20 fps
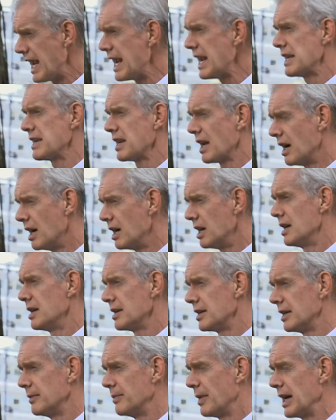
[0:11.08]
hit
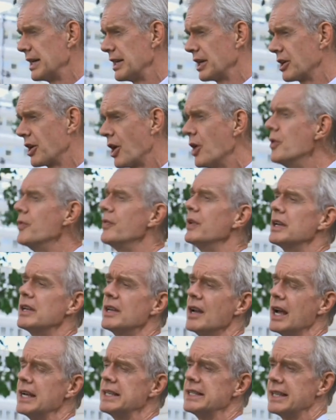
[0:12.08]
harder by the COVID
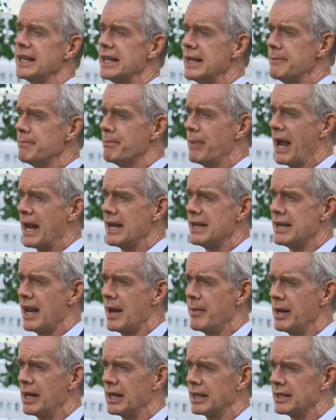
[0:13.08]
nineteen
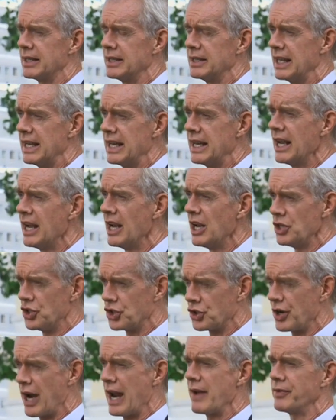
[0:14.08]
pandemic than the
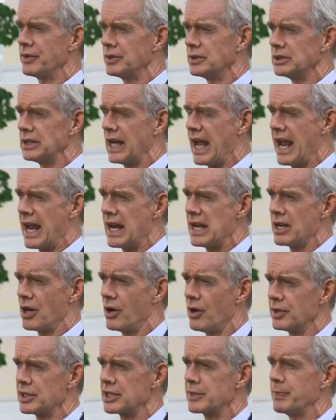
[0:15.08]
travel and
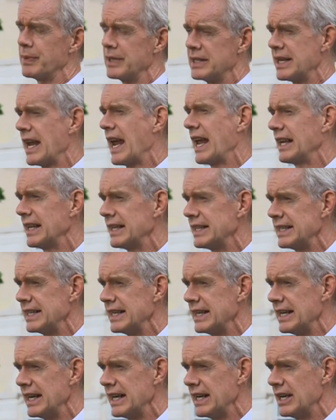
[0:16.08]
hospitality